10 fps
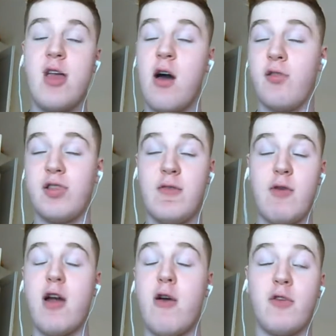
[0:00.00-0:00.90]
Obviously,
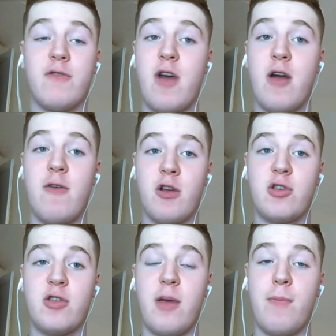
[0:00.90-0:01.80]
Rio was very
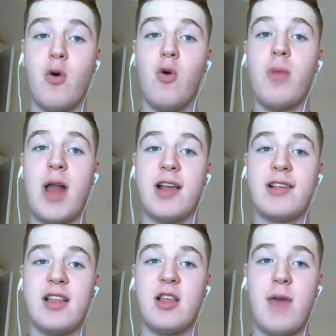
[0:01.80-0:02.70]
much the ball-playing
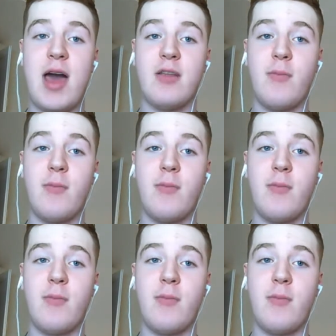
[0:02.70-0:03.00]
centre-back,